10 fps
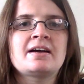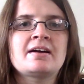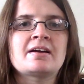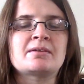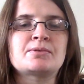
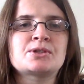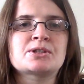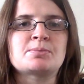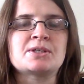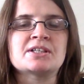and I would just
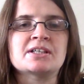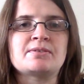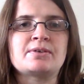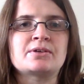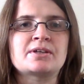appreciate
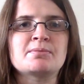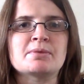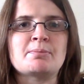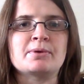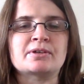if you could give
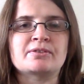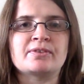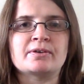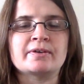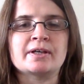my blog a
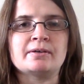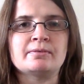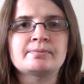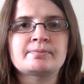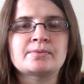follow,
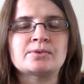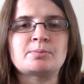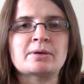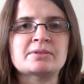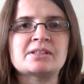or
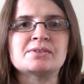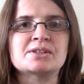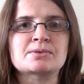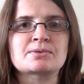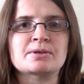perhaps even
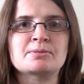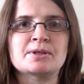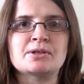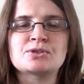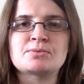subscribe to
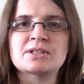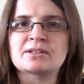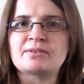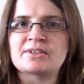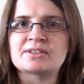my YouTube
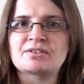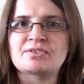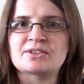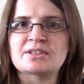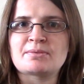channel if this is the
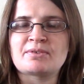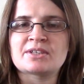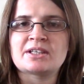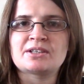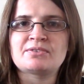first time you've
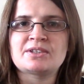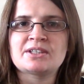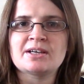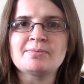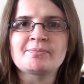seen this
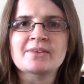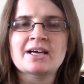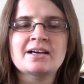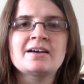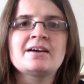video.
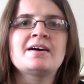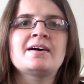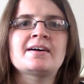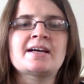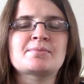
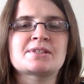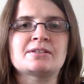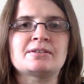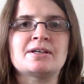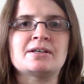I am
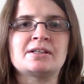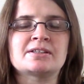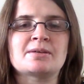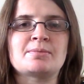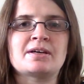still learning,
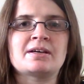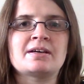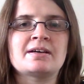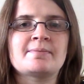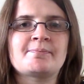so
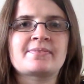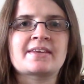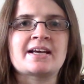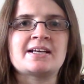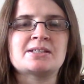
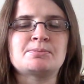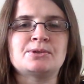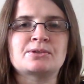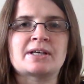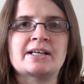any
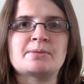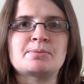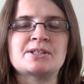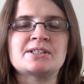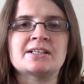support greatly
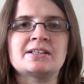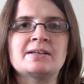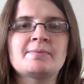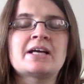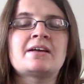appreciated.
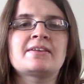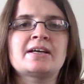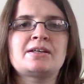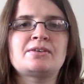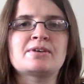
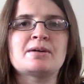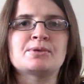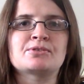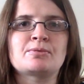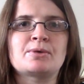Thank you very
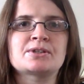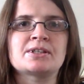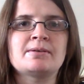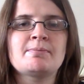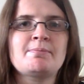much for
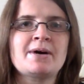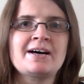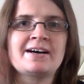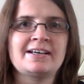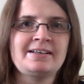watching.
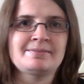Bye!